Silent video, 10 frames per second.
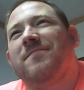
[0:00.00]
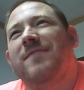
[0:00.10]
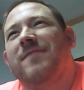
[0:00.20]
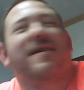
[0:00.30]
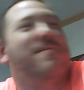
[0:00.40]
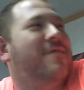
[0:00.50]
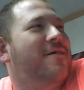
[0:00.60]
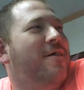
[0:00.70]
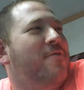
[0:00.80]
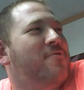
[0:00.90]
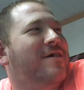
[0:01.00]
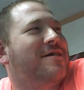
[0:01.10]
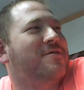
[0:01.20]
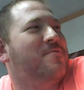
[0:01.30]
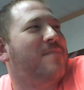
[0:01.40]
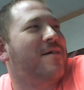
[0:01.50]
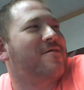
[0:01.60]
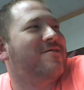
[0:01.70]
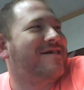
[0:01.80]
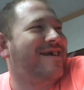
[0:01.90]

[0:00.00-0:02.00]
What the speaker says: like them little old Crystal burgers.